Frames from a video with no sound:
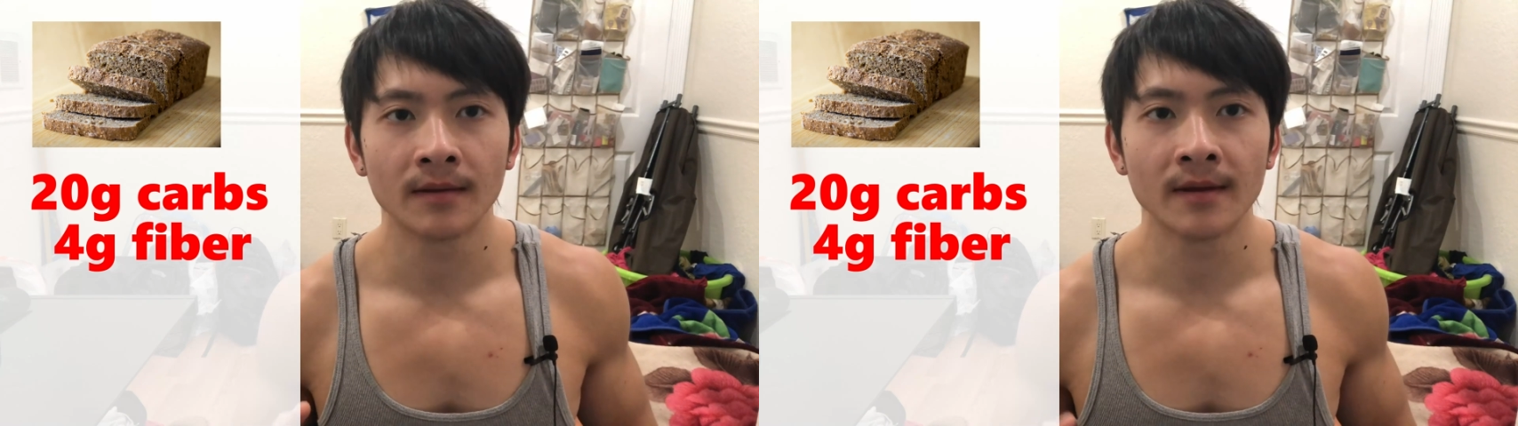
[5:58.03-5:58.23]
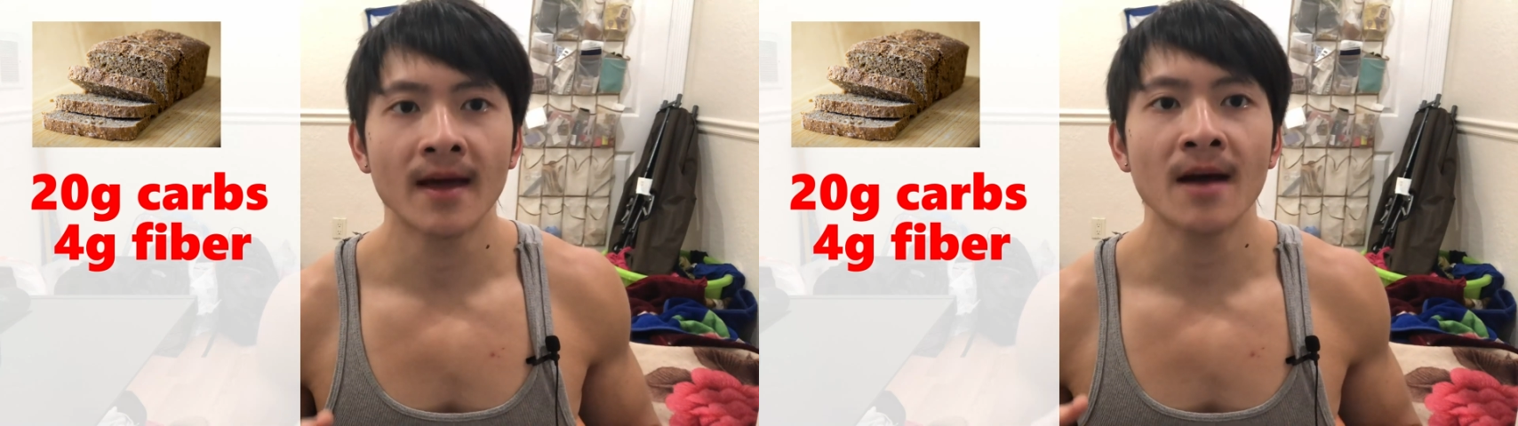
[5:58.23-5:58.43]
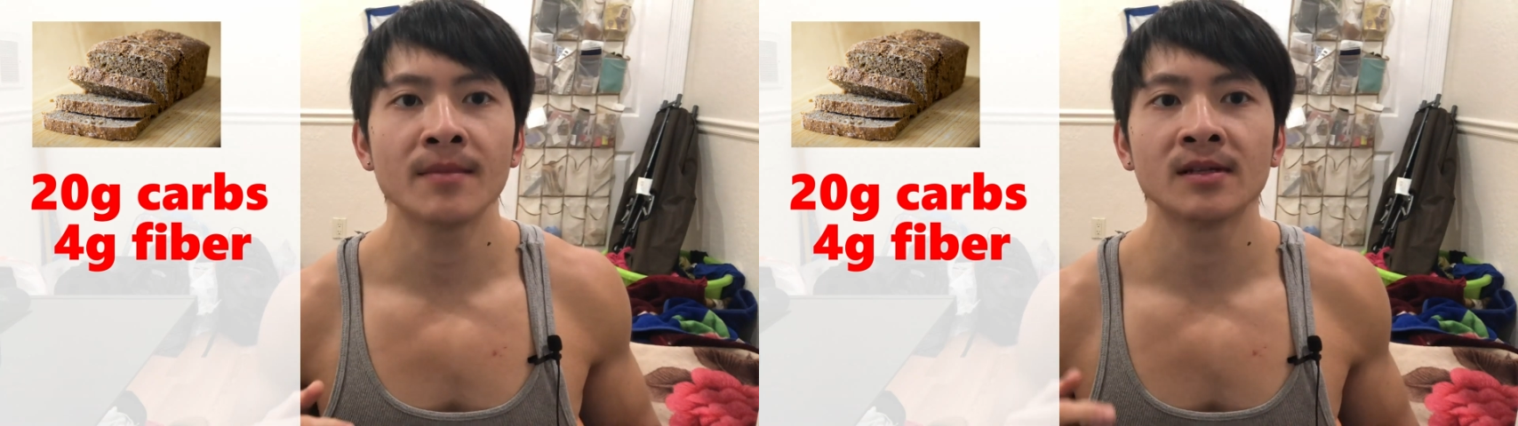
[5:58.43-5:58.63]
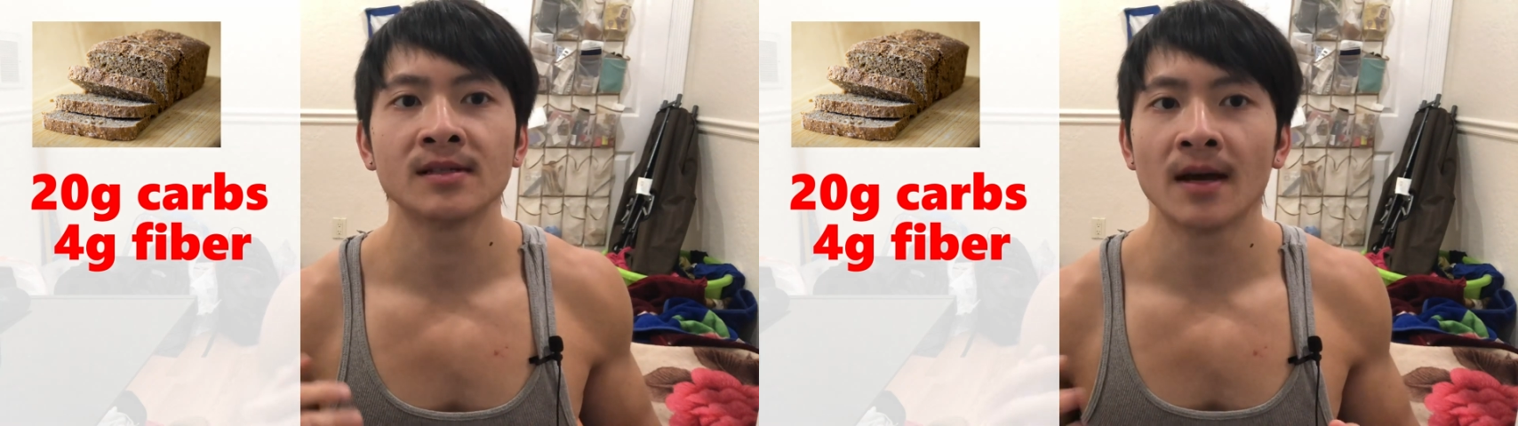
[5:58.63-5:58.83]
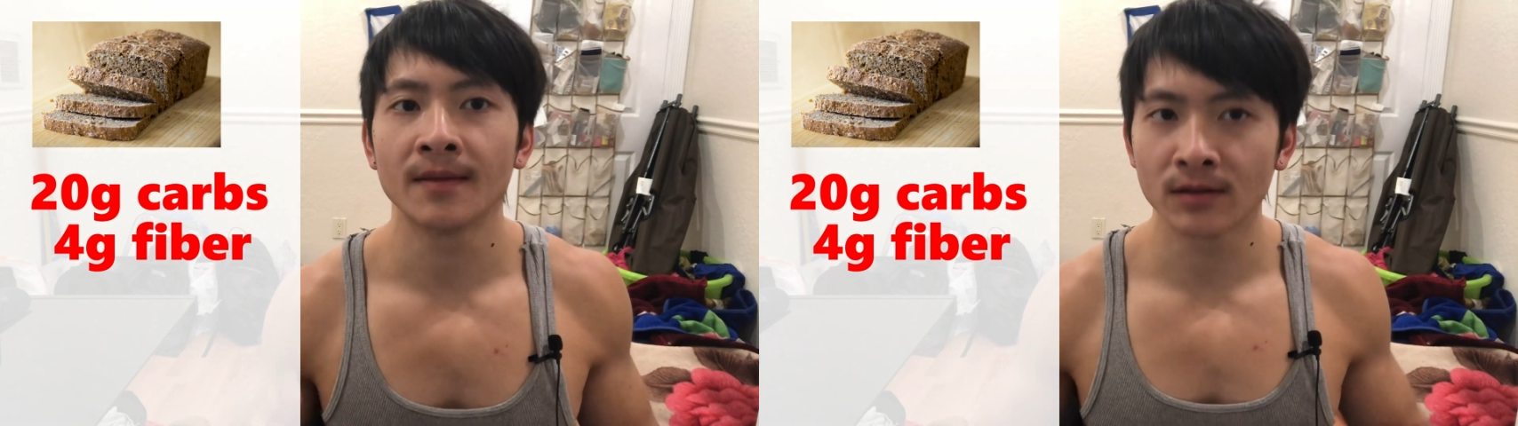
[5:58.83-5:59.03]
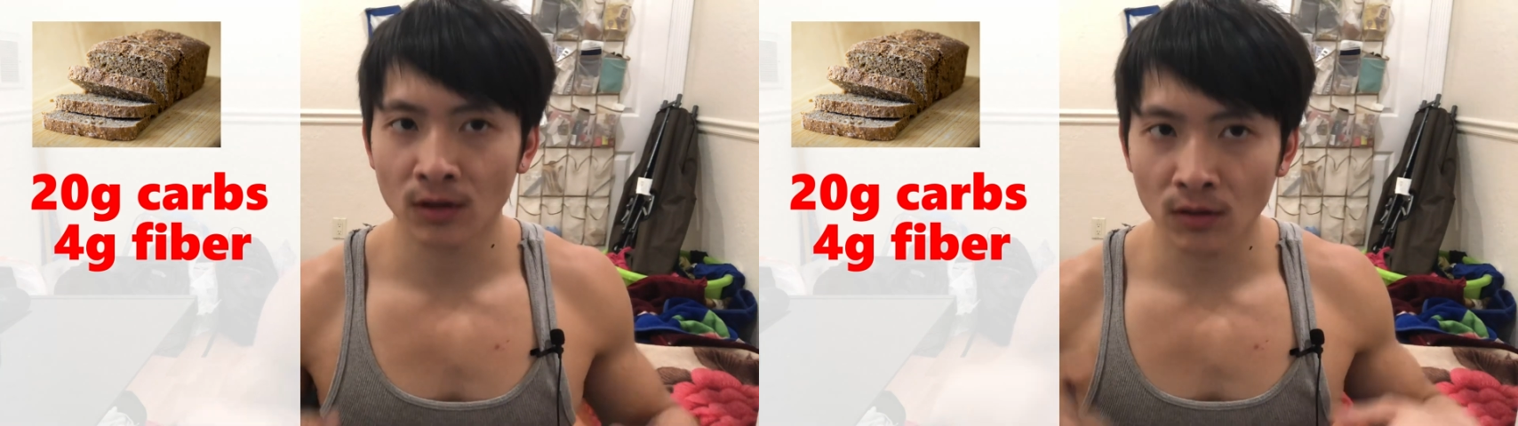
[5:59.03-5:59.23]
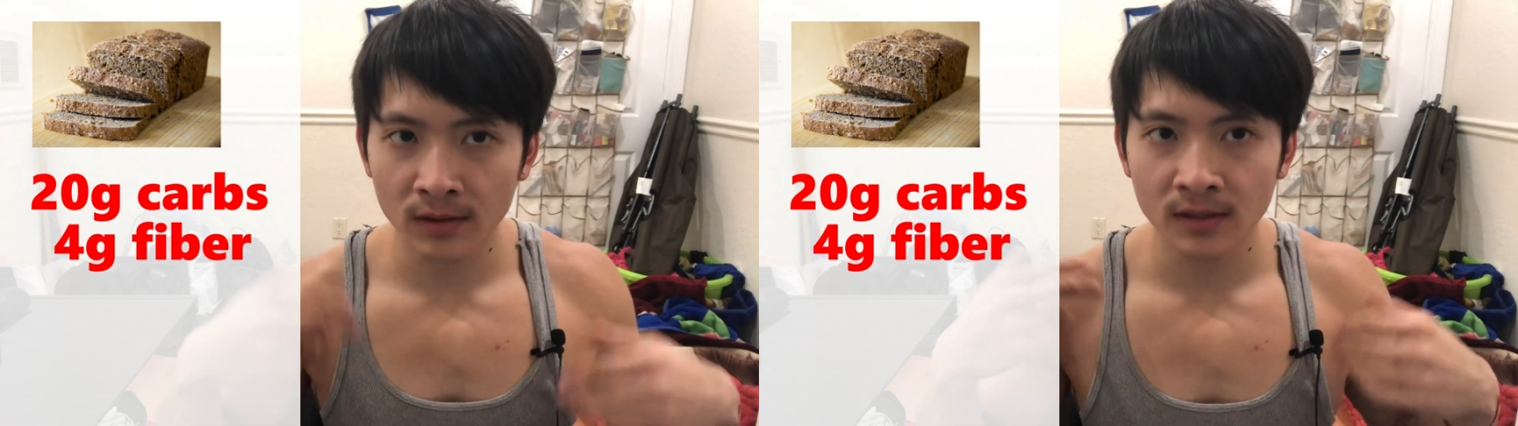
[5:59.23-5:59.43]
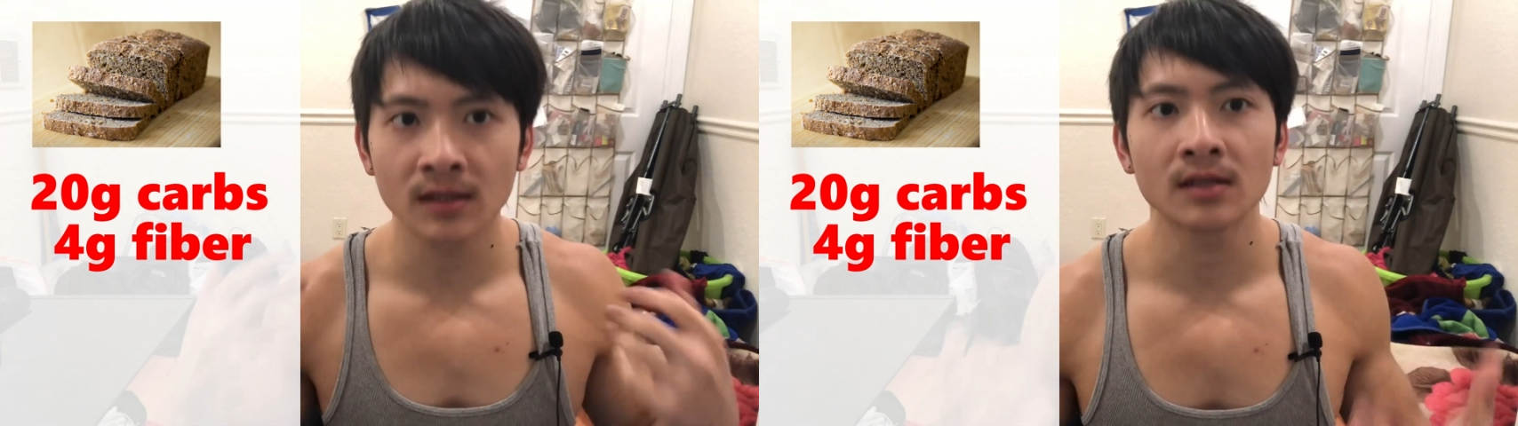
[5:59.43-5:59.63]
then that means that there's
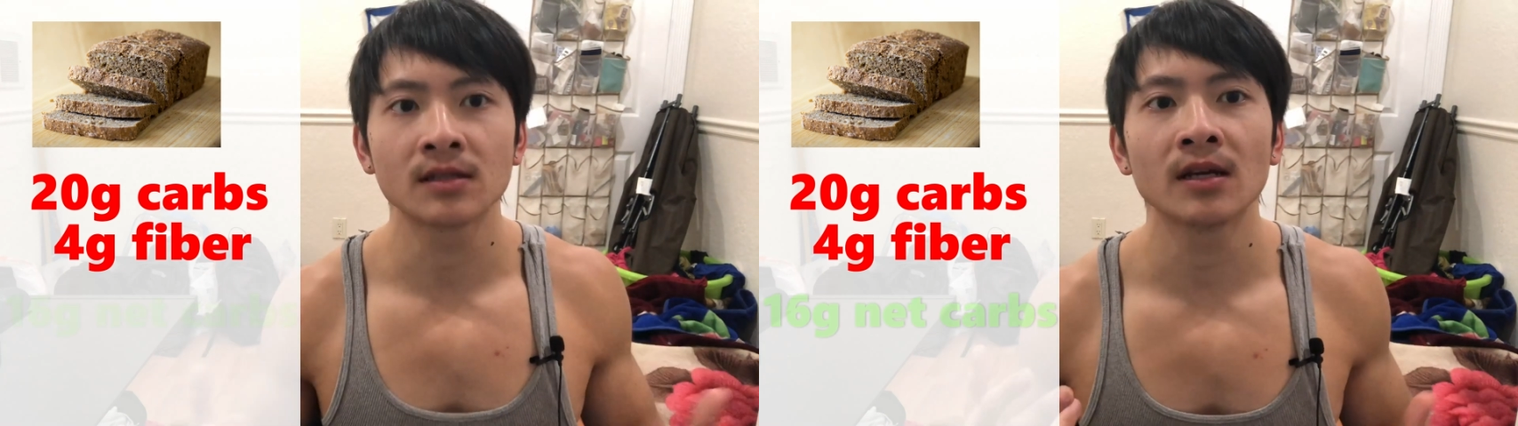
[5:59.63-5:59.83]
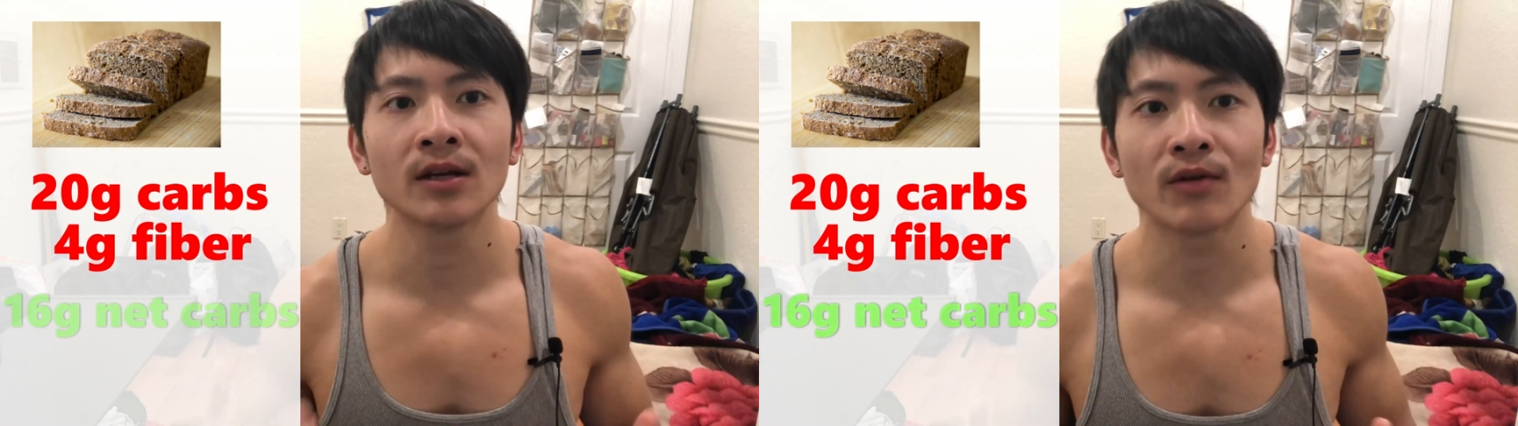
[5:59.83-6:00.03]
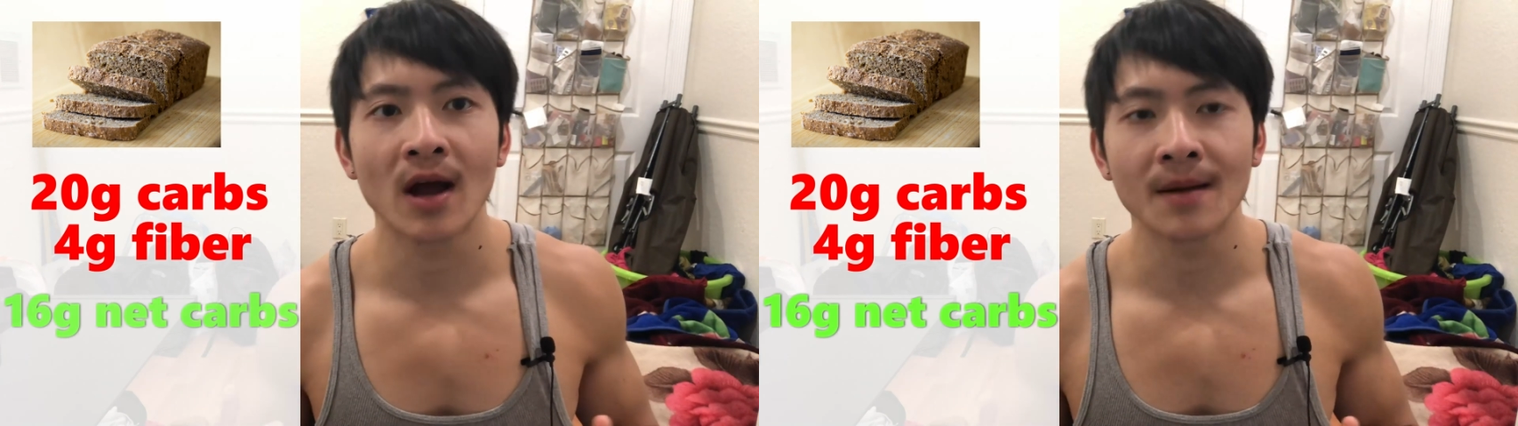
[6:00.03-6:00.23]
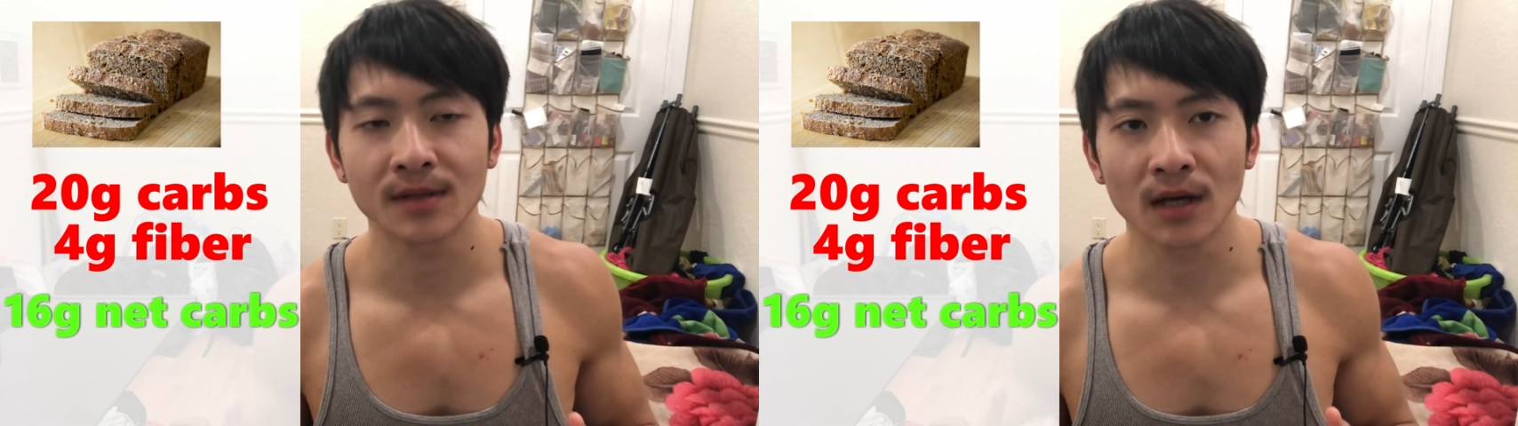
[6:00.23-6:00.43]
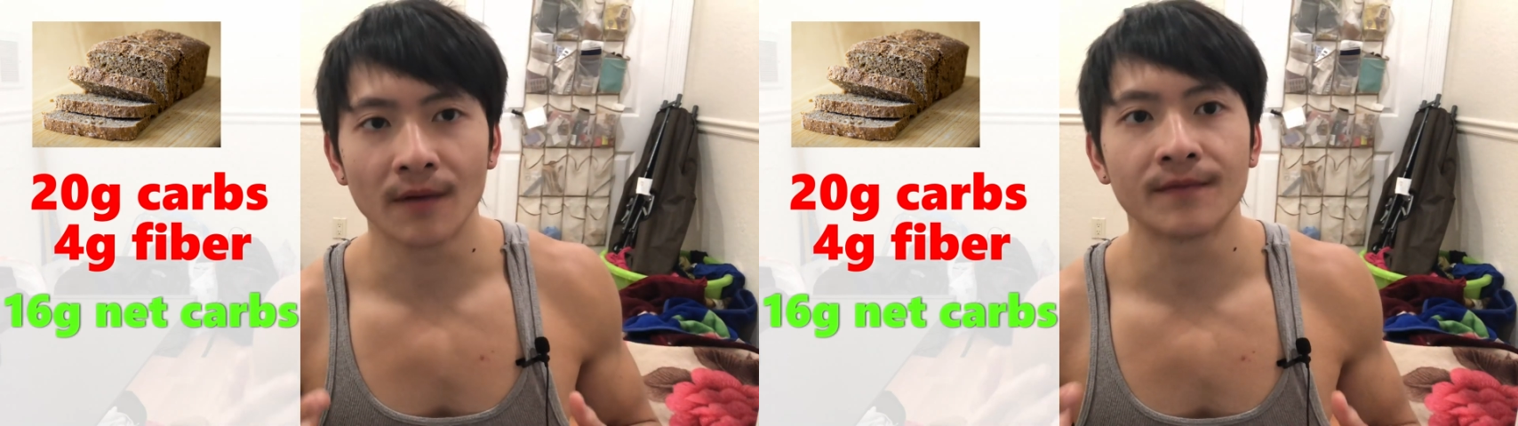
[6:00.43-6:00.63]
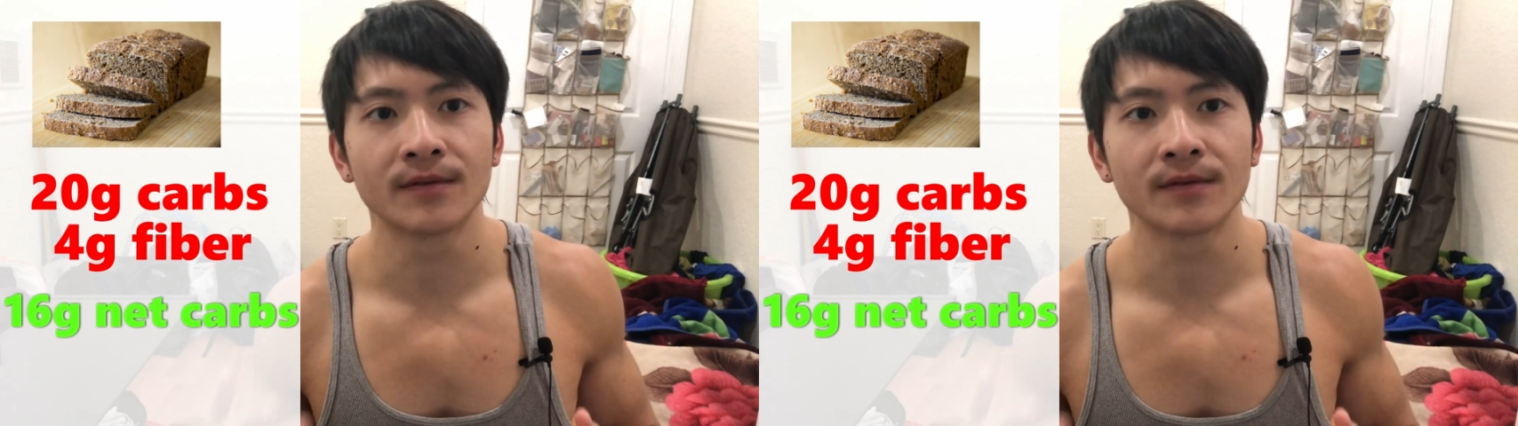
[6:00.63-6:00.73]
only 16 grams of